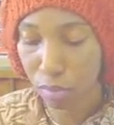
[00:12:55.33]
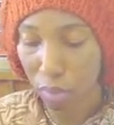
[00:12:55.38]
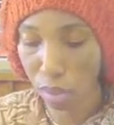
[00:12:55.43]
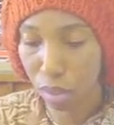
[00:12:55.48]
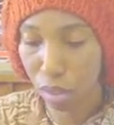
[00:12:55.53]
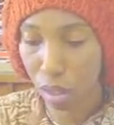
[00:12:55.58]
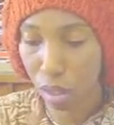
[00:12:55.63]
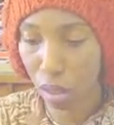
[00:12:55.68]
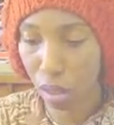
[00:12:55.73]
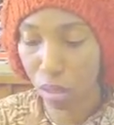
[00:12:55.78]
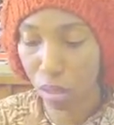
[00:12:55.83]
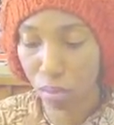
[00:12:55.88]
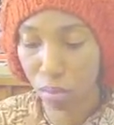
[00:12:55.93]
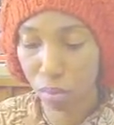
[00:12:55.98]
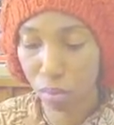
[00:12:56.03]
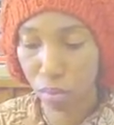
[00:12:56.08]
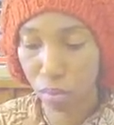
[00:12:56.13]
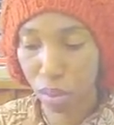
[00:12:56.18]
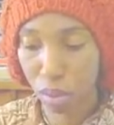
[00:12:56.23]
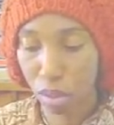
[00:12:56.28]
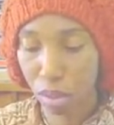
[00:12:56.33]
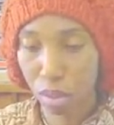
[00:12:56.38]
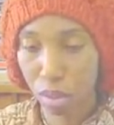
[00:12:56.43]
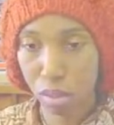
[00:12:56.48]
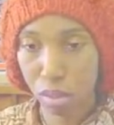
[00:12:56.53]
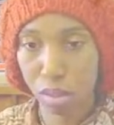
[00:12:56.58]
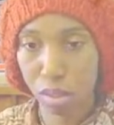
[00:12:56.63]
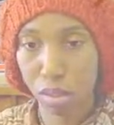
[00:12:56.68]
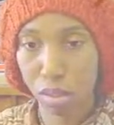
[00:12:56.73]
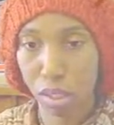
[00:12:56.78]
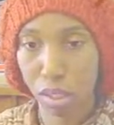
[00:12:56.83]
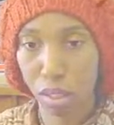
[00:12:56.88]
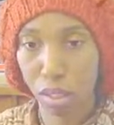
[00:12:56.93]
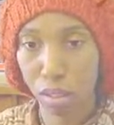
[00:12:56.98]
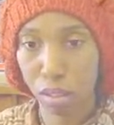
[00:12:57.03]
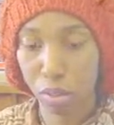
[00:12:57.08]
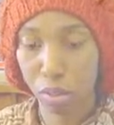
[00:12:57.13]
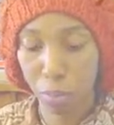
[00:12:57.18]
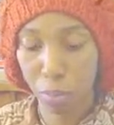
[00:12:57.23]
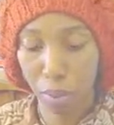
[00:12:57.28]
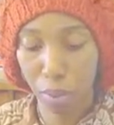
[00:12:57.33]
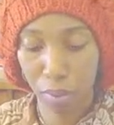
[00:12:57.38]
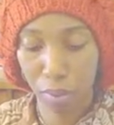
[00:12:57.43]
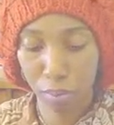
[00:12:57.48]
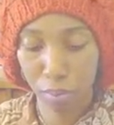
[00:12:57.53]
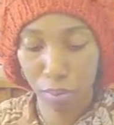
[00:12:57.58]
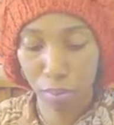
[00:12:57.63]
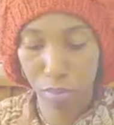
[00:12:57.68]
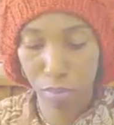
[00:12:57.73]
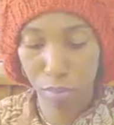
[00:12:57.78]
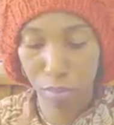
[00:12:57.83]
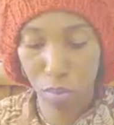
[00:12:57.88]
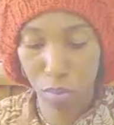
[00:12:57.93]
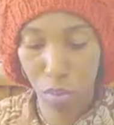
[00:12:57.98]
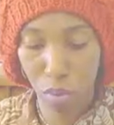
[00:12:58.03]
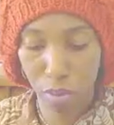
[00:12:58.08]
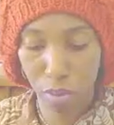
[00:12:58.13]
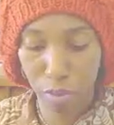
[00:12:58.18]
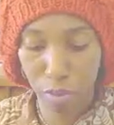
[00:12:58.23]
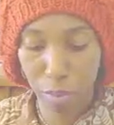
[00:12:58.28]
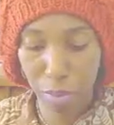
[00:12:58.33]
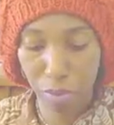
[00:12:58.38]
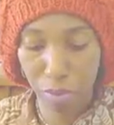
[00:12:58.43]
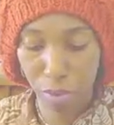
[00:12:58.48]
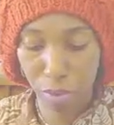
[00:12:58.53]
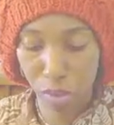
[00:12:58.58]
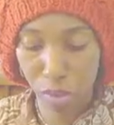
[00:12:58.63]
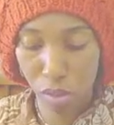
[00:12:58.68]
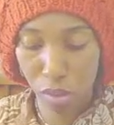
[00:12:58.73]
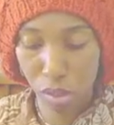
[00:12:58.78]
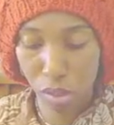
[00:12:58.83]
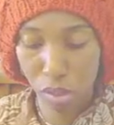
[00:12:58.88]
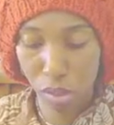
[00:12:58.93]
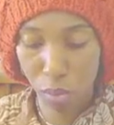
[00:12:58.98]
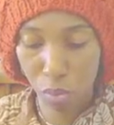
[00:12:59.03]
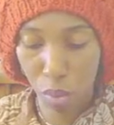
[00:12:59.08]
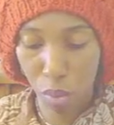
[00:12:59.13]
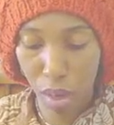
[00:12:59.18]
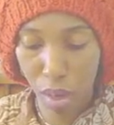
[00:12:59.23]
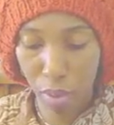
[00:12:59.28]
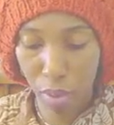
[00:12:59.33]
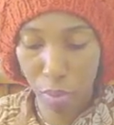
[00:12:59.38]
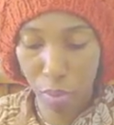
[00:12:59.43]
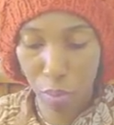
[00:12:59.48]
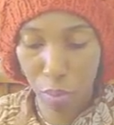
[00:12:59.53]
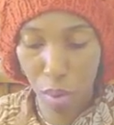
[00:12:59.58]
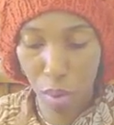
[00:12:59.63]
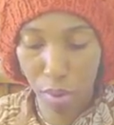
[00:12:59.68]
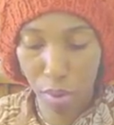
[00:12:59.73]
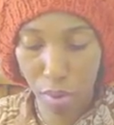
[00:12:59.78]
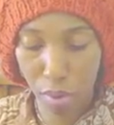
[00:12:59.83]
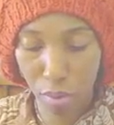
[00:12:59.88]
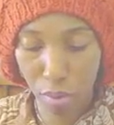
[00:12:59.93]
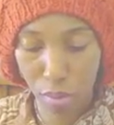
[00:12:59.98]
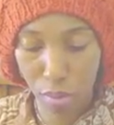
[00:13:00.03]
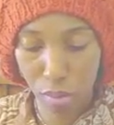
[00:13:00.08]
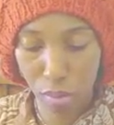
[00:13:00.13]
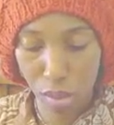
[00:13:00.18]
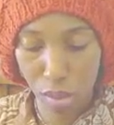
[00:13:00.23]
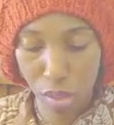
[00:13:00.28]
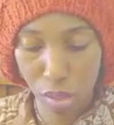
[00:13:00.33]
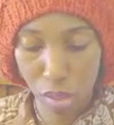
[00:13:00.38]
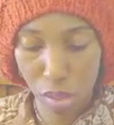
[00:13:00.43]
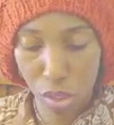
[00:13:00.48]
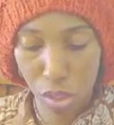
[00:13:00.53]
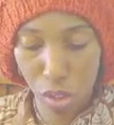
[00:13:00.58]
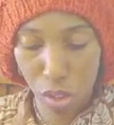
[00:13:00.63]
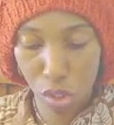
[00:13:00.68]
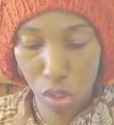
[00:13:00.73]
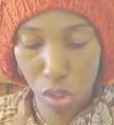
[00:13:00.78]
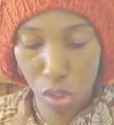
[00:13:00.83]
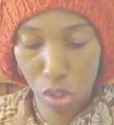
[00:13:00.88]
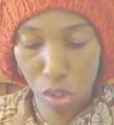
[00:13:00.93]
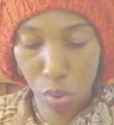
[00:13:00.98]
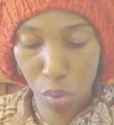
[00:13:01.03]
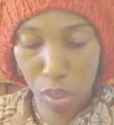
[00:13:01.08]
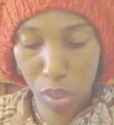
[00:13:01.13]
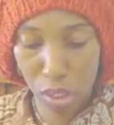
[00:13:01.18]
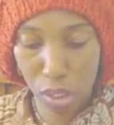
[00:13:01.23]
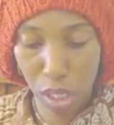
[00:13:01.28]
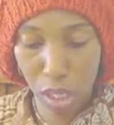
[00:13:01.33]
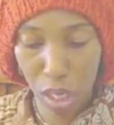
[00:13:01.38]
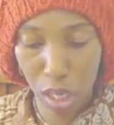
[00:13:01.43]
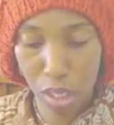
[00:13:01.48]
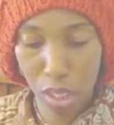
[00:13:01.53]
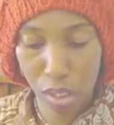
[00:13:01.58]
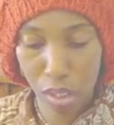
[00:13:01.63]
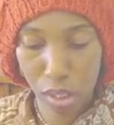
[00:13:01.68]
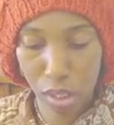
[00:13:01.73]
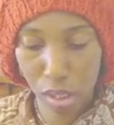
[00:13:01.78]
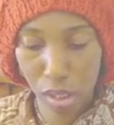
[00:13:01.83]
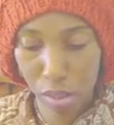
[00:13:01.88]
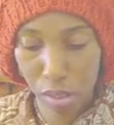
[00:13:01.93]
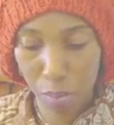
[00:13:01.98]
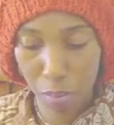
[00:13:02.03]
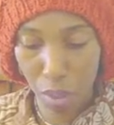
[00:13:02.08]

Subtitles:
Maybe I can take a little bit more. So this is why we want to do a test,